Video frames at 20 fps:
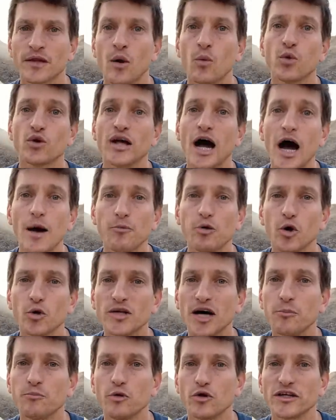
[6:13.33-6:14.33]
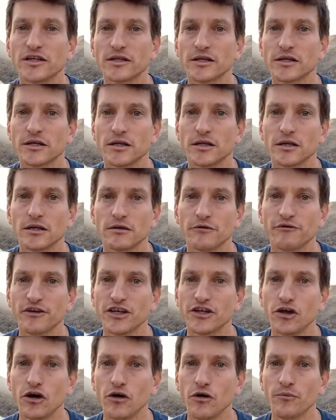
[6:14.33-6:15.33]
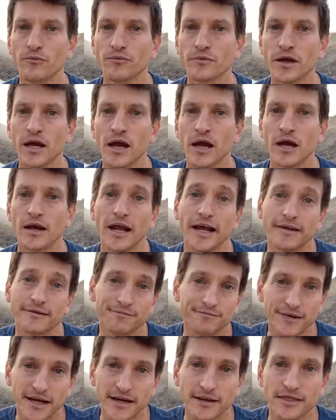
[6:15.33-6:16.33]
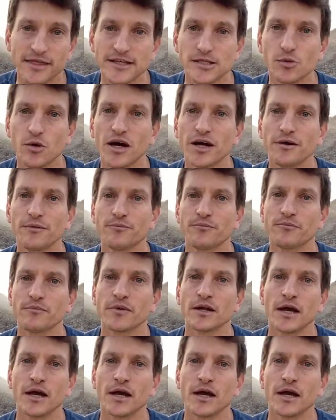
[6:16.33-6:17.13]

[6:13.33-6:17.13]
would upload a political video like this one.